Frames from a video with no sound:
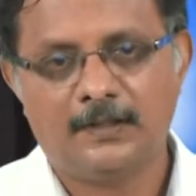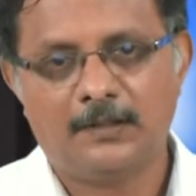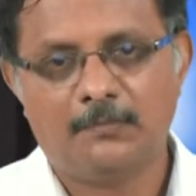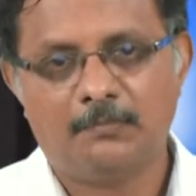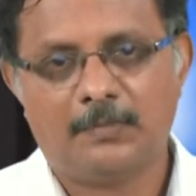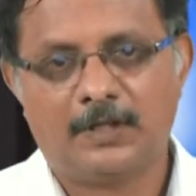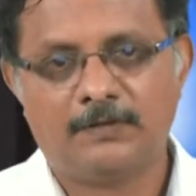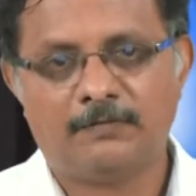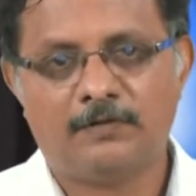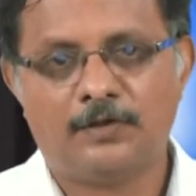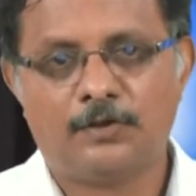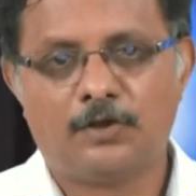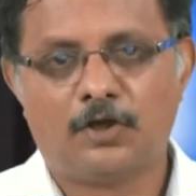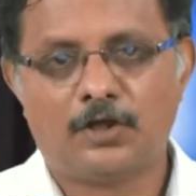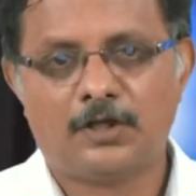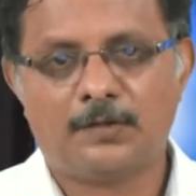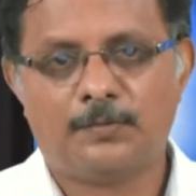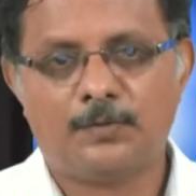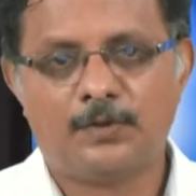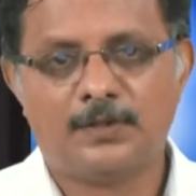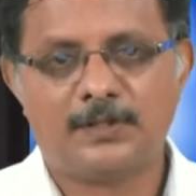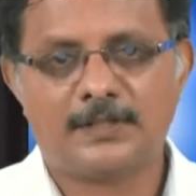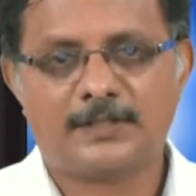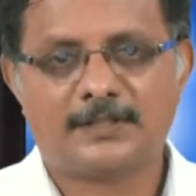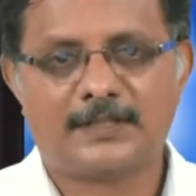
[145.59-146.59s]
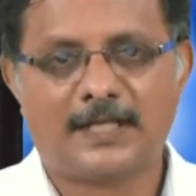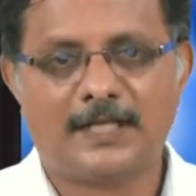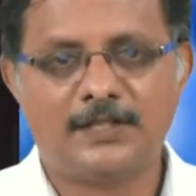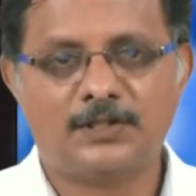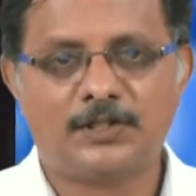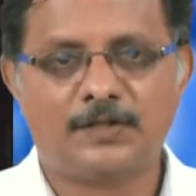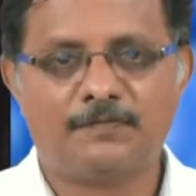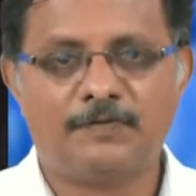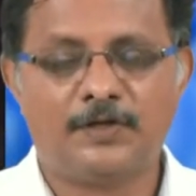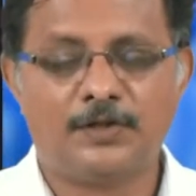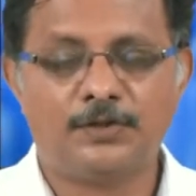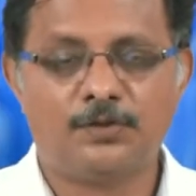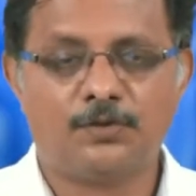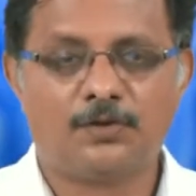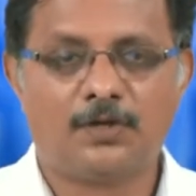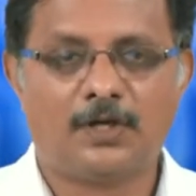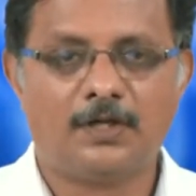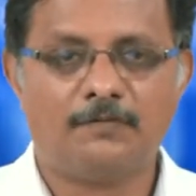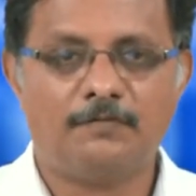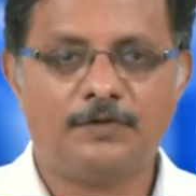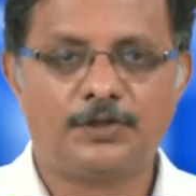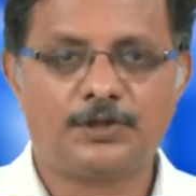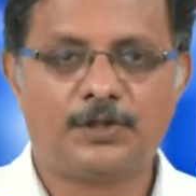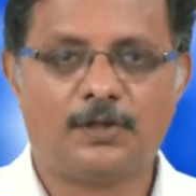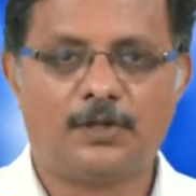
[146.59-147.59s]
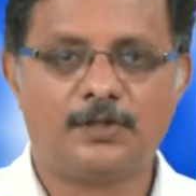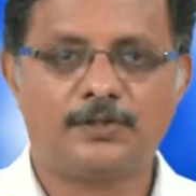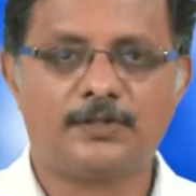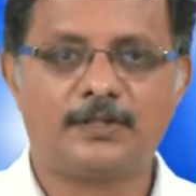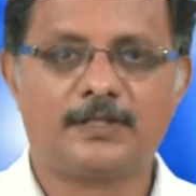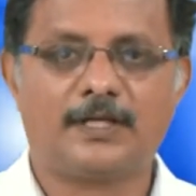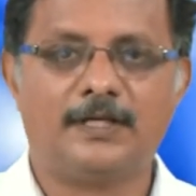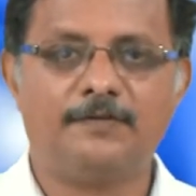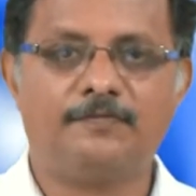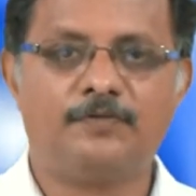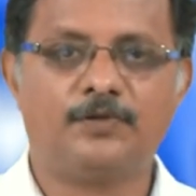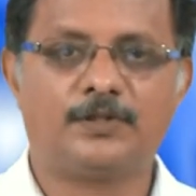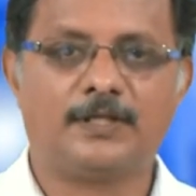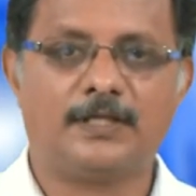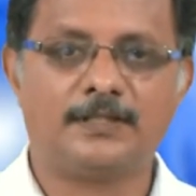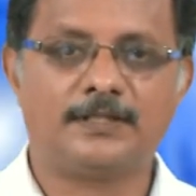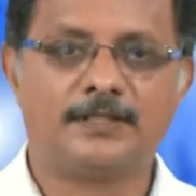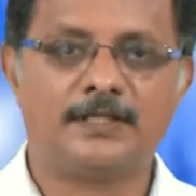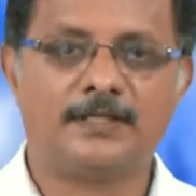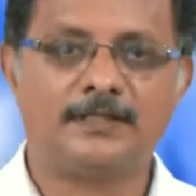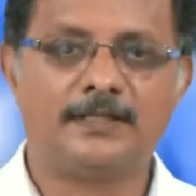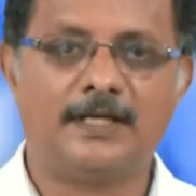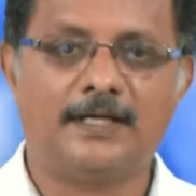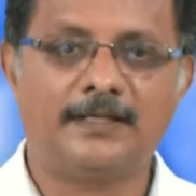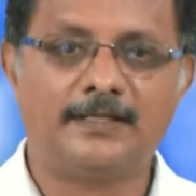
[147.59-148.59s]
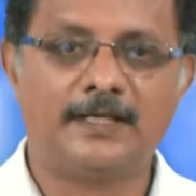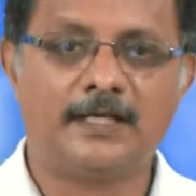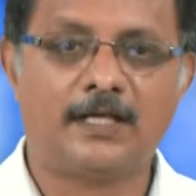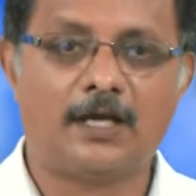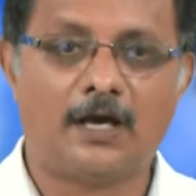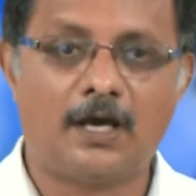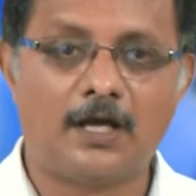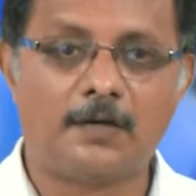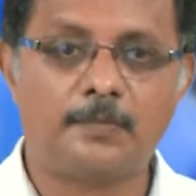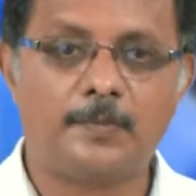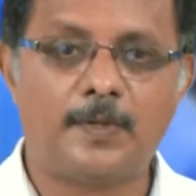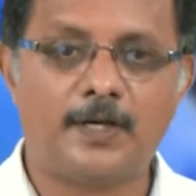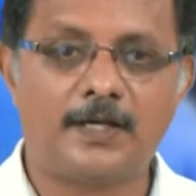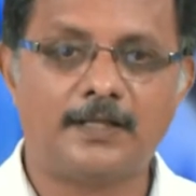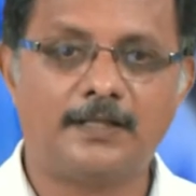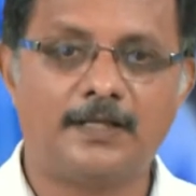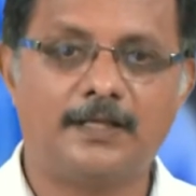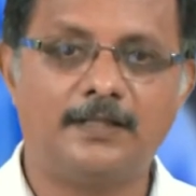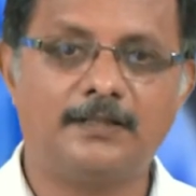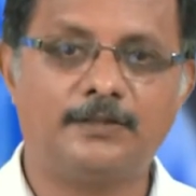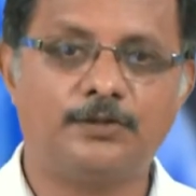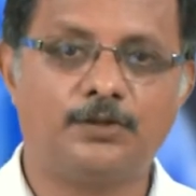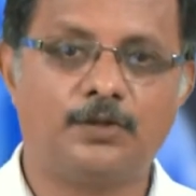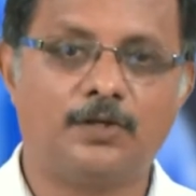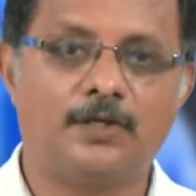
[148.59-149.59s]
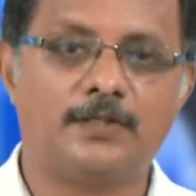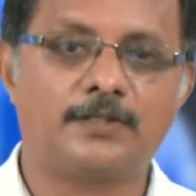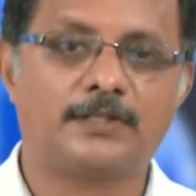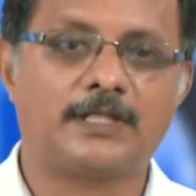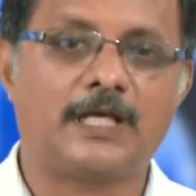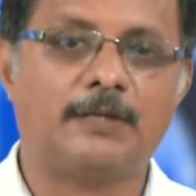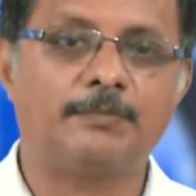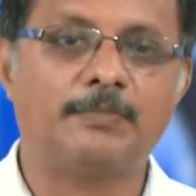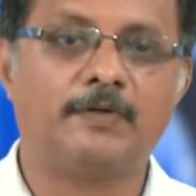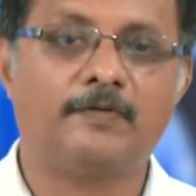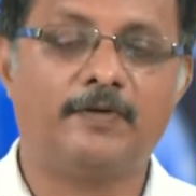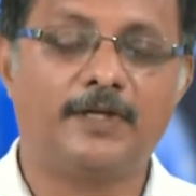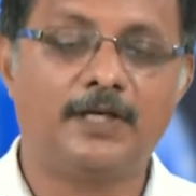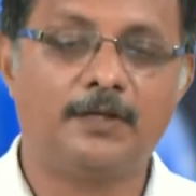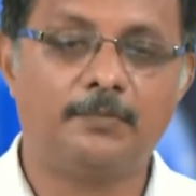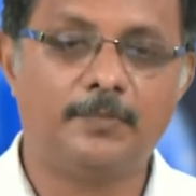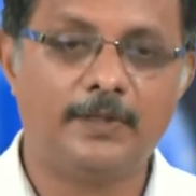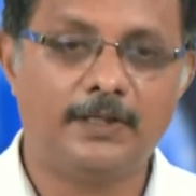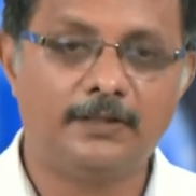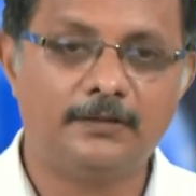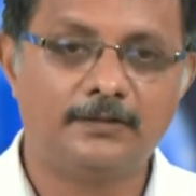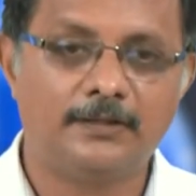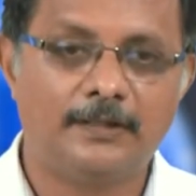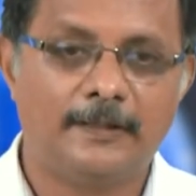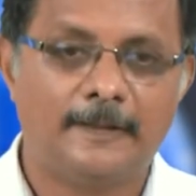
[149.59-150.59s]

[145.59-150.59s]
But when we talk about size of a neuron, we should also, if you consider the entire arbor, then neurons can be very big.